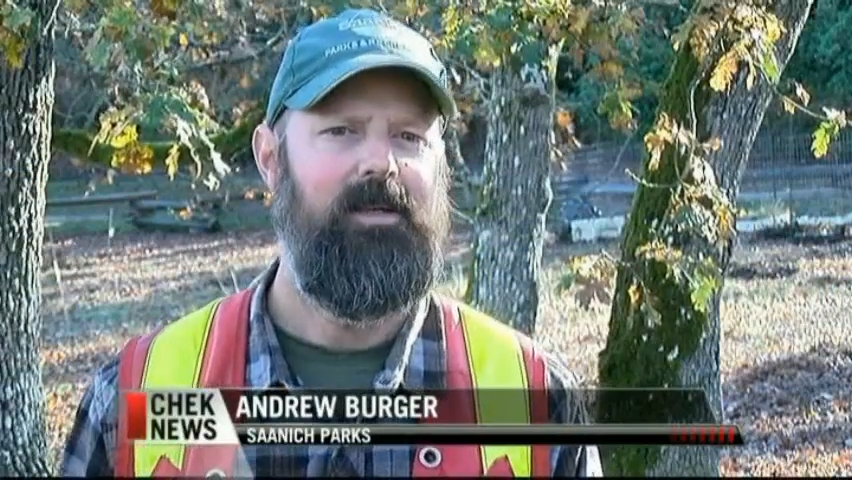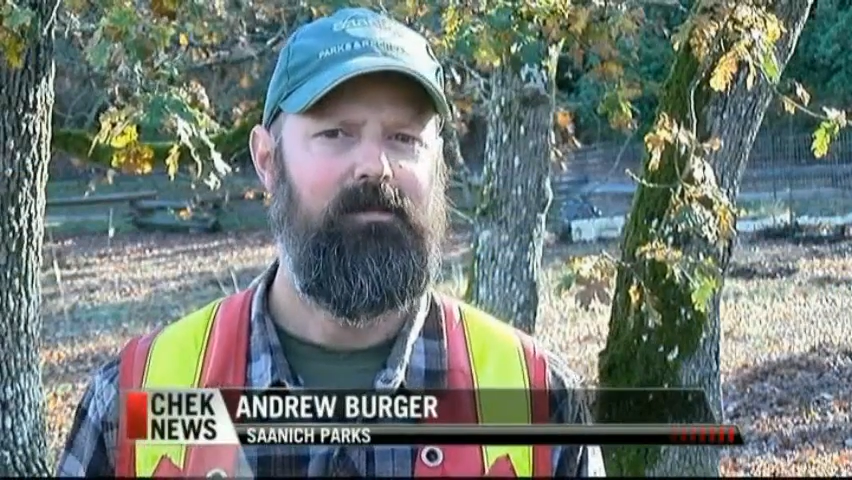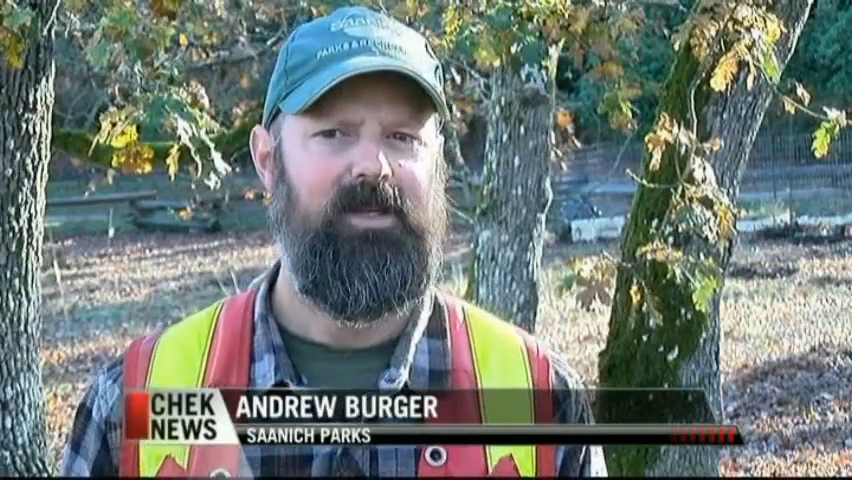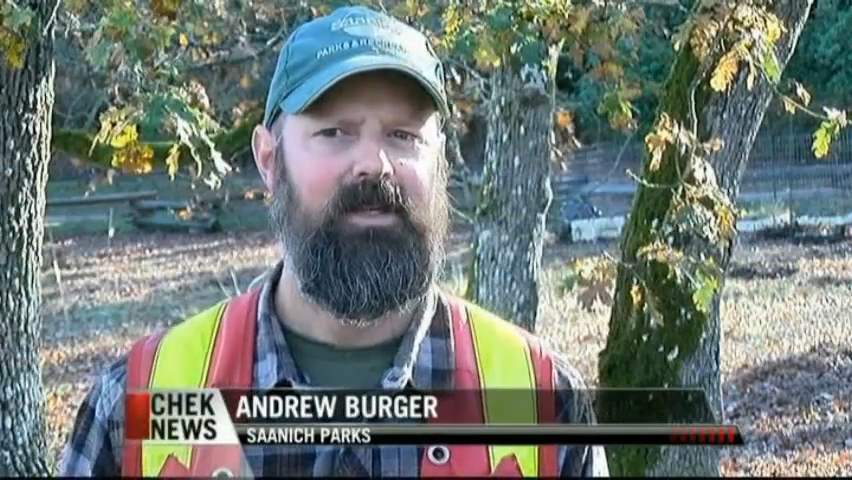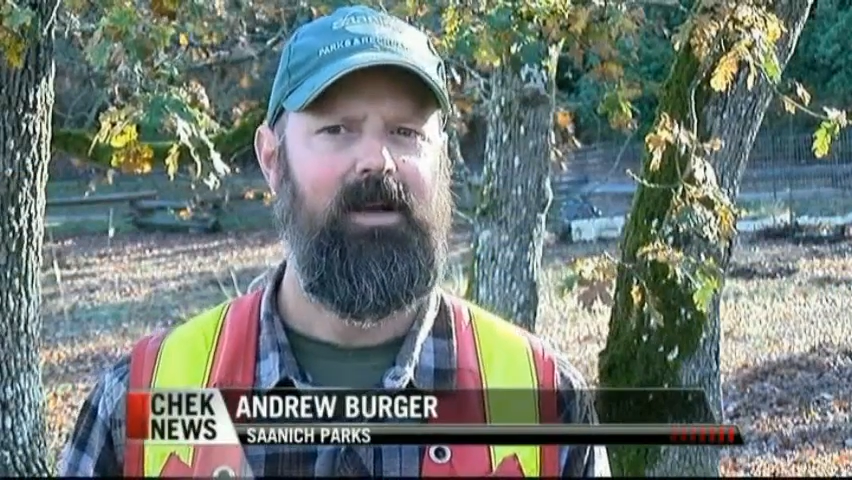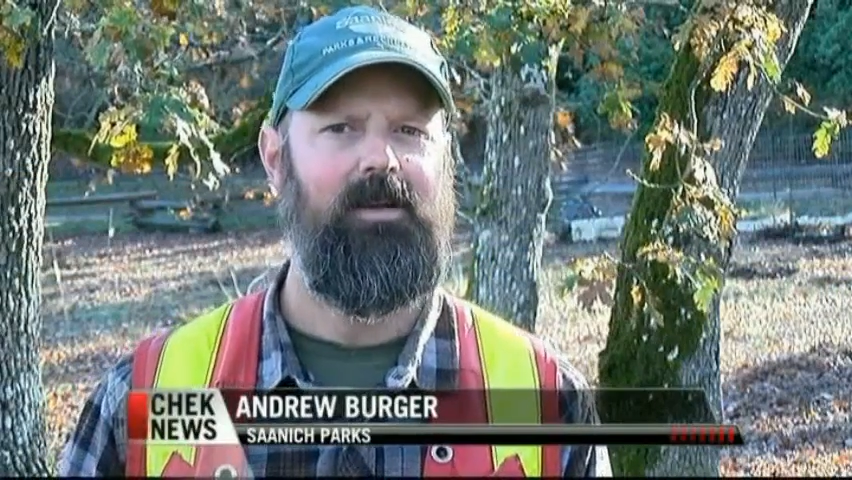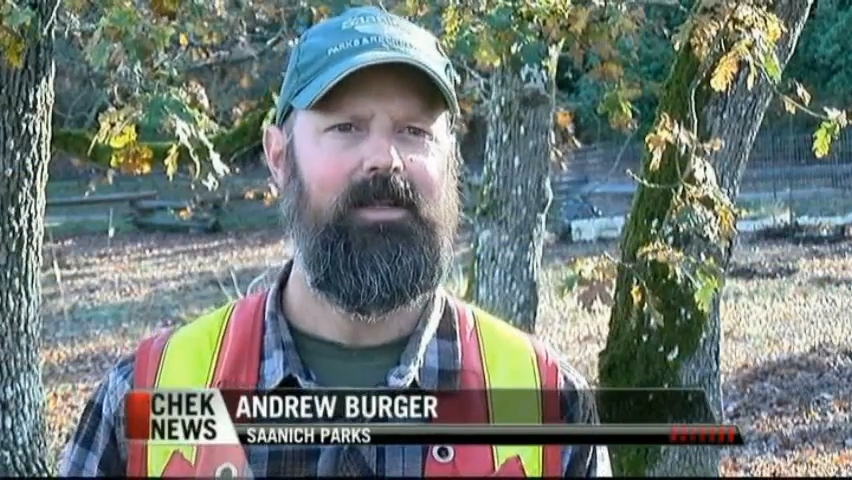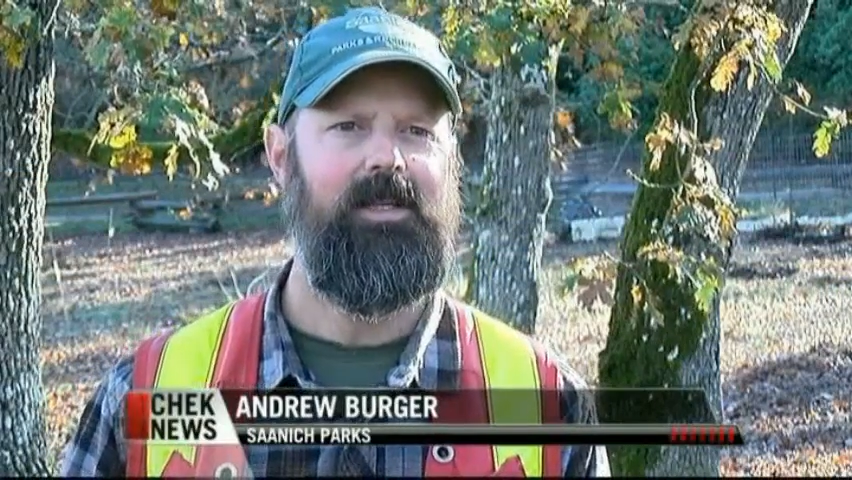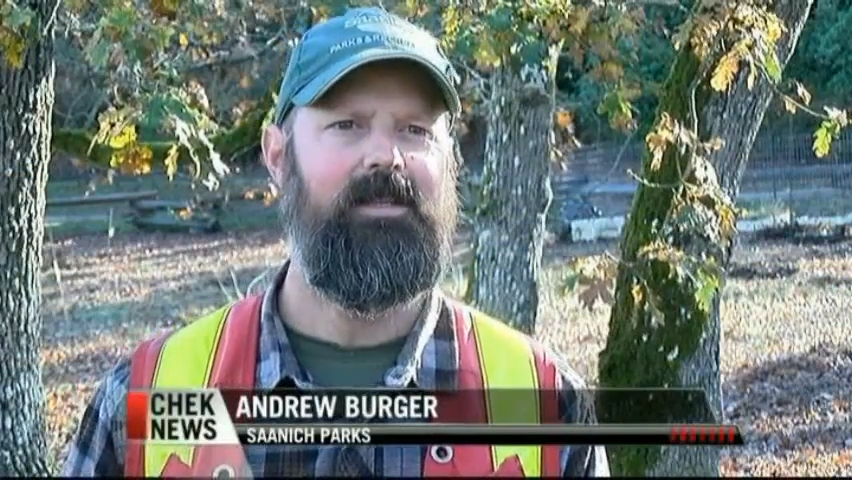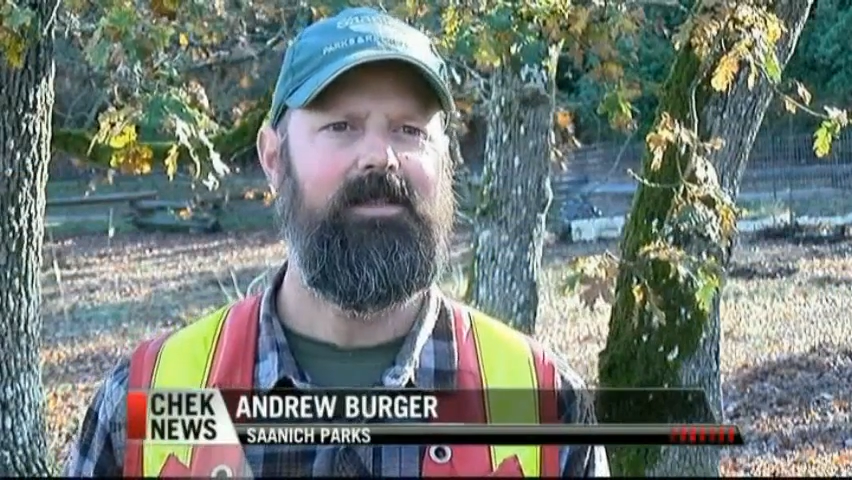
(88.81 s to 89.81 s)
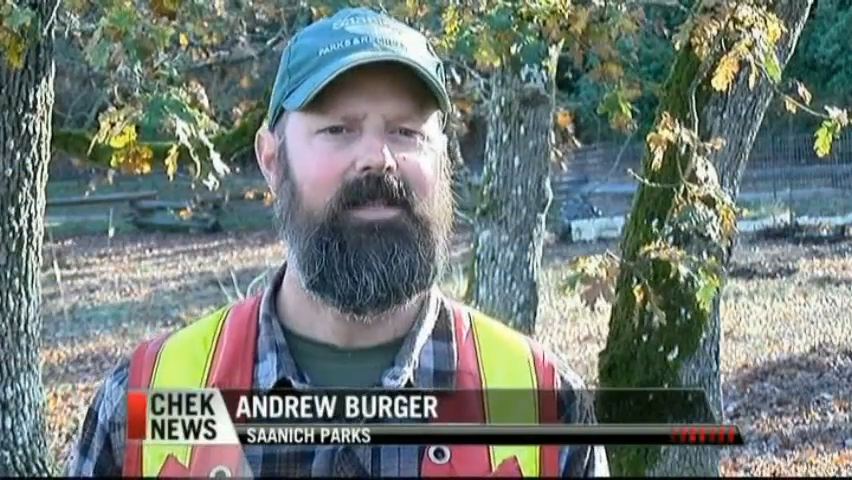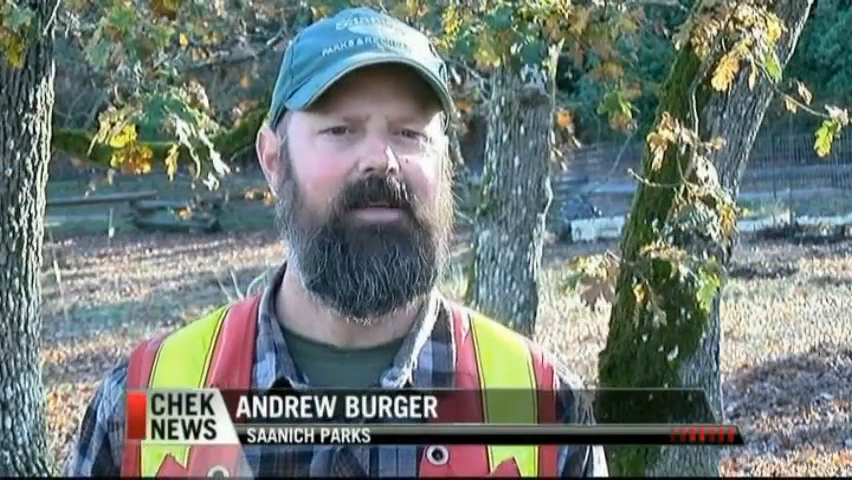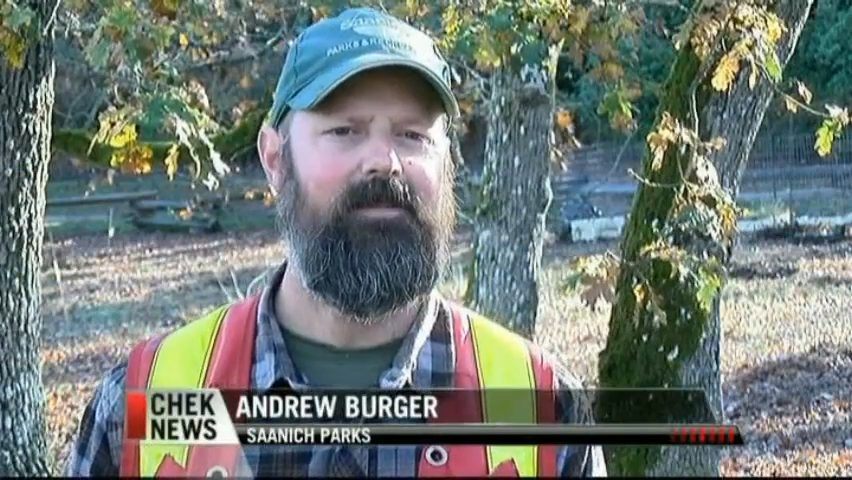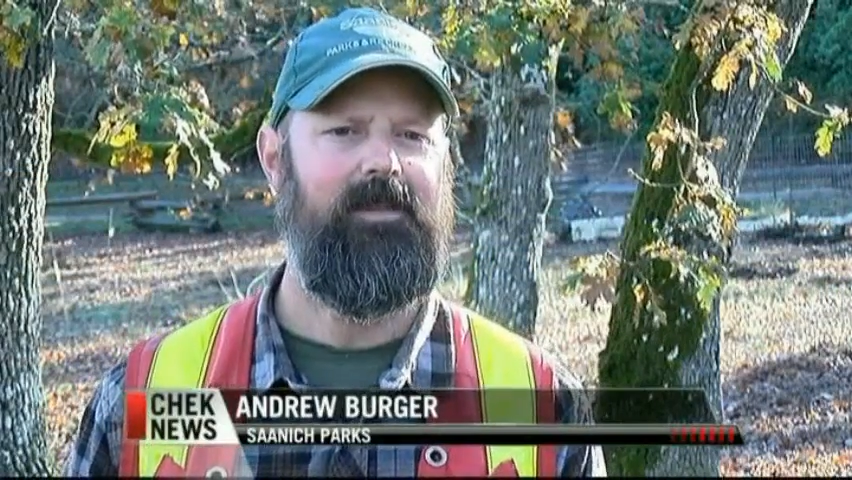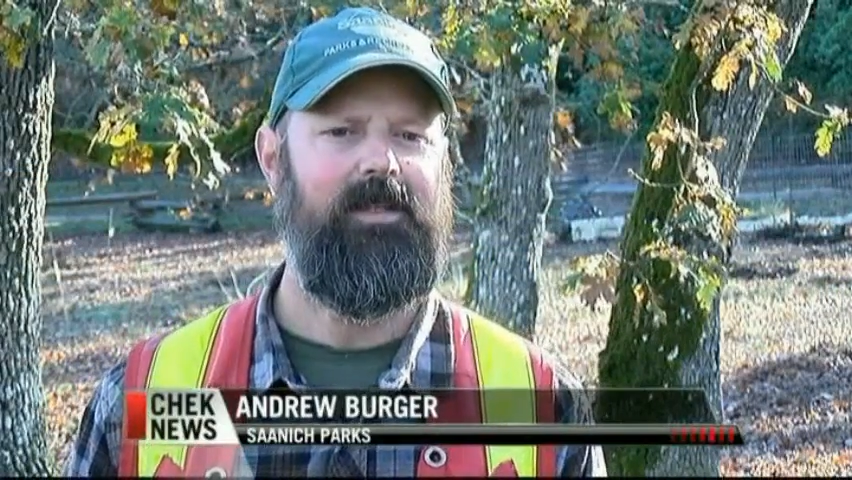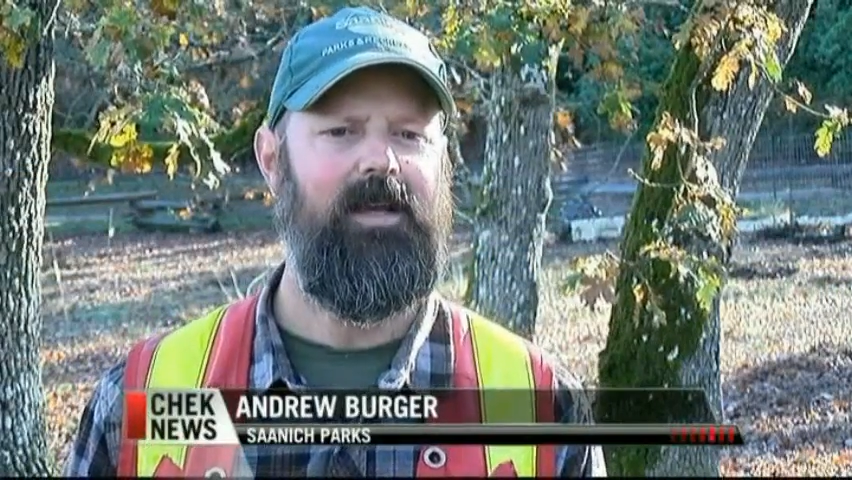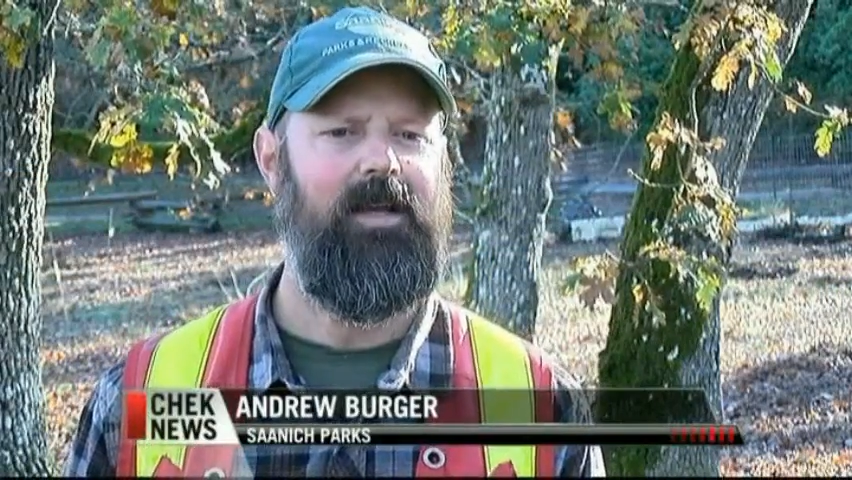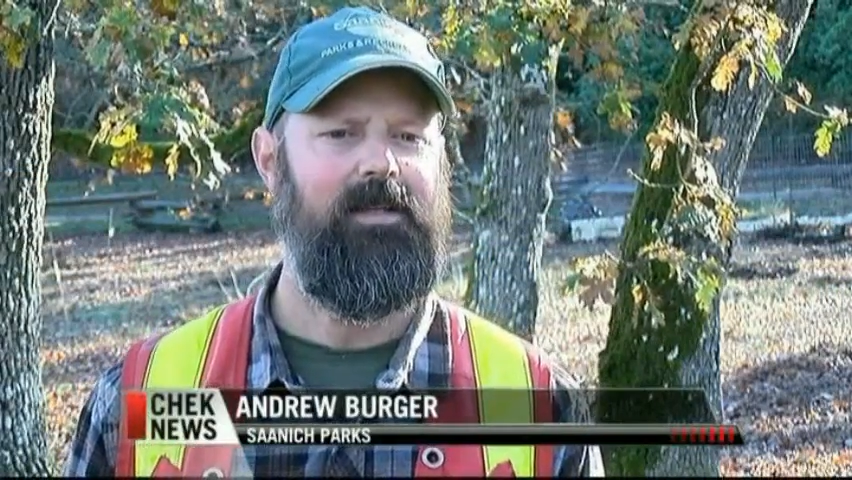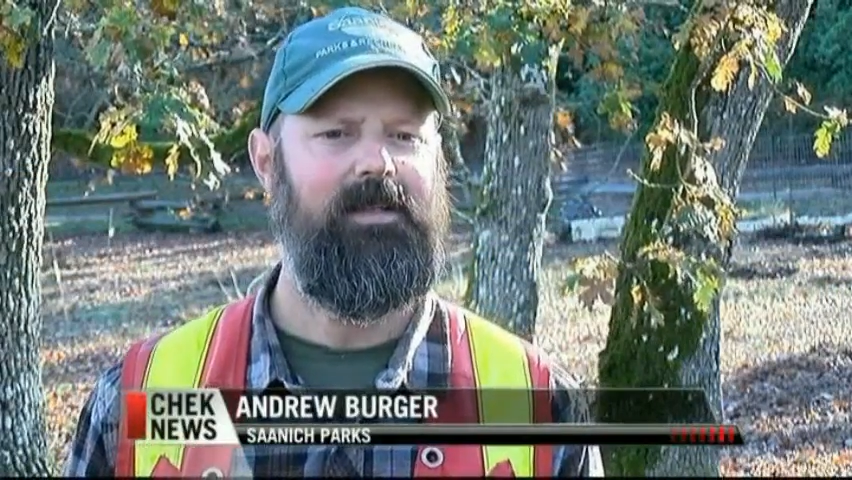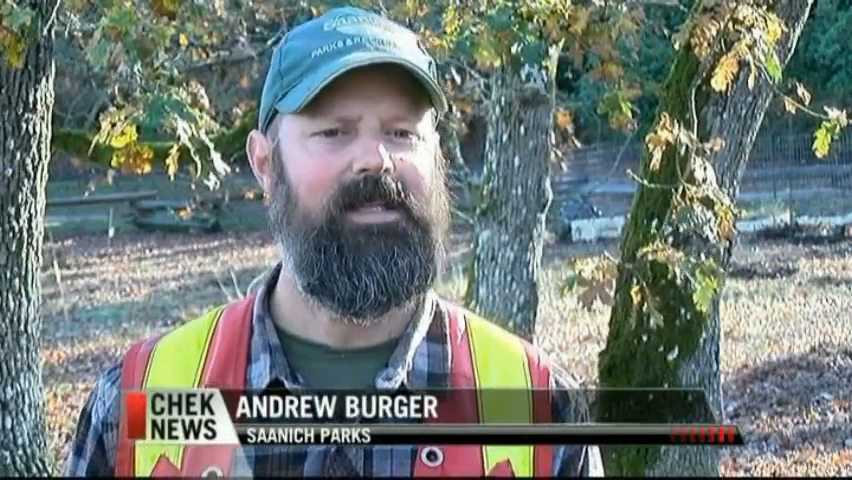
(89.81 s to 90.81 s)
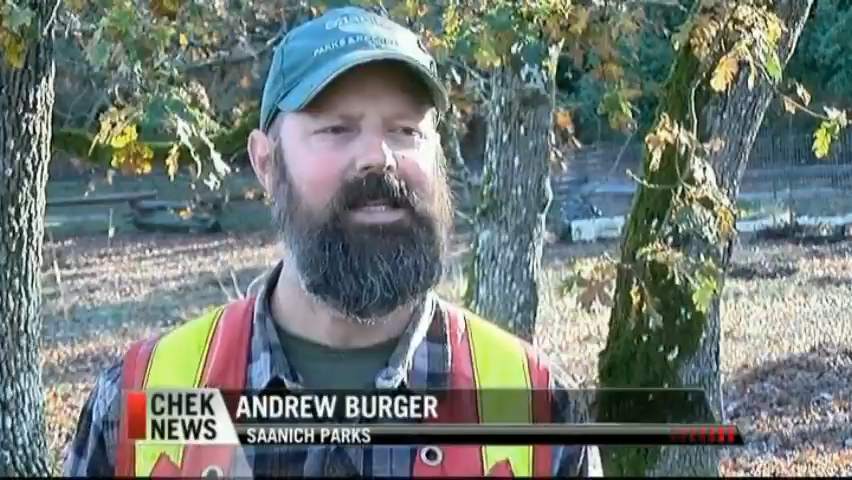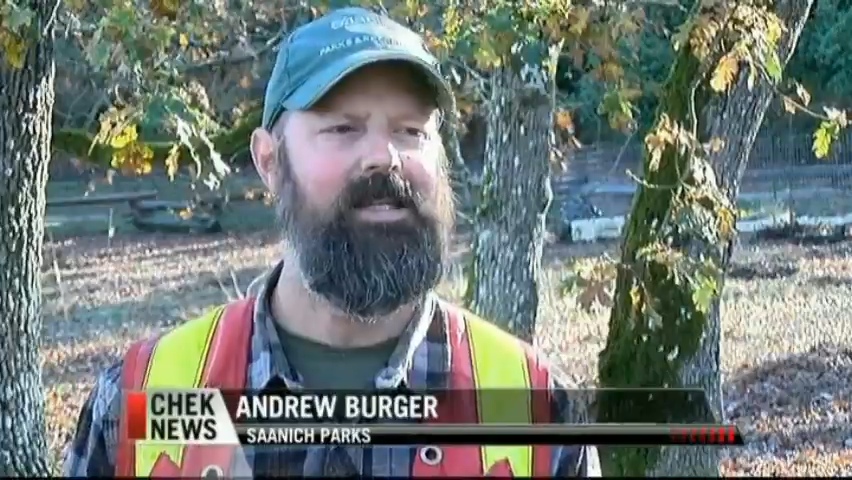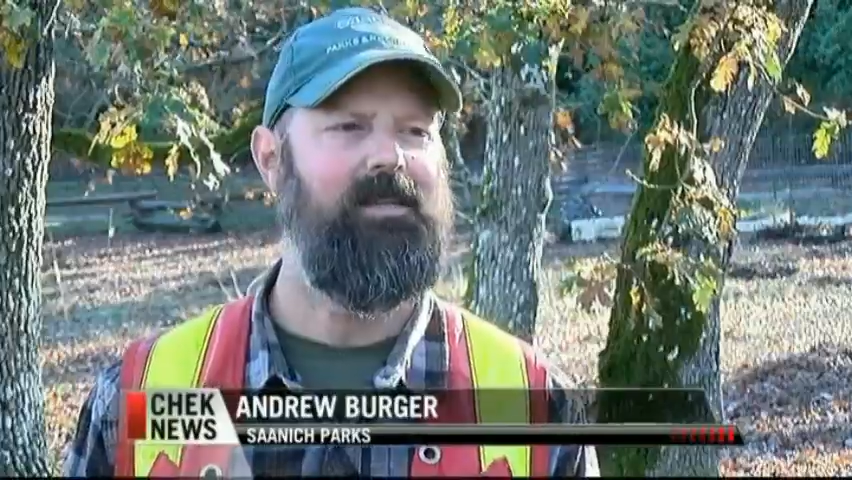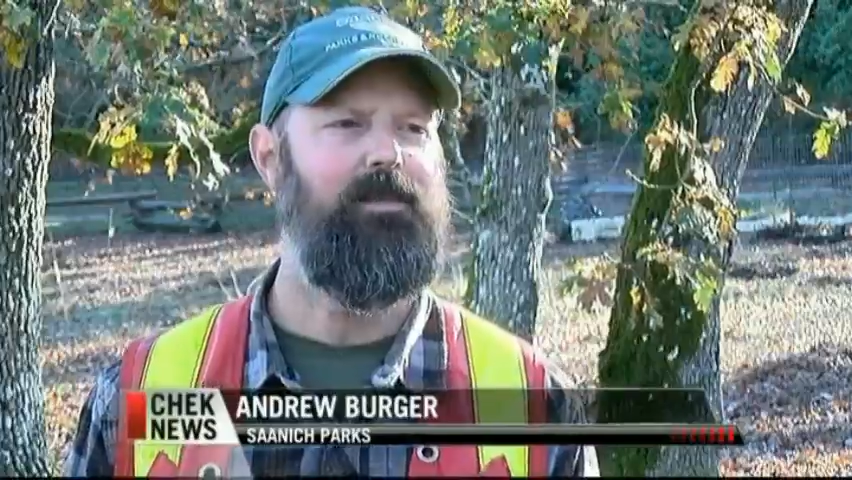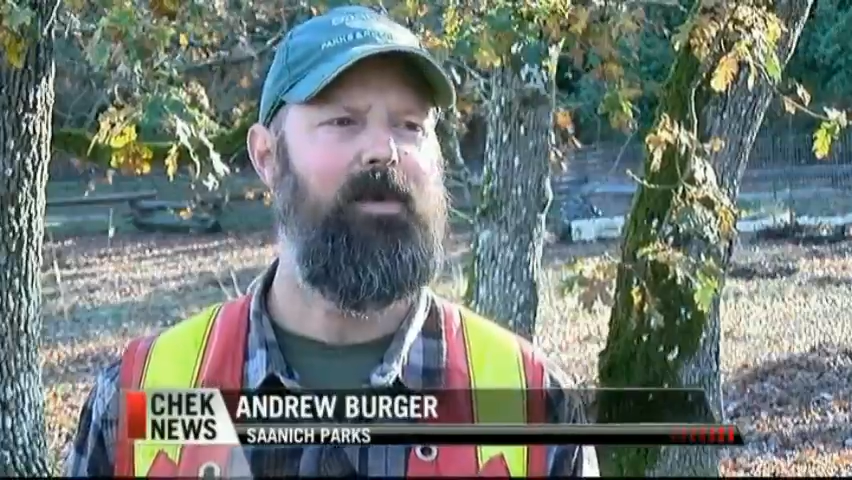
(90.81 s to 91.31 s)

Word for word: But Colleen is definitely kind of leading the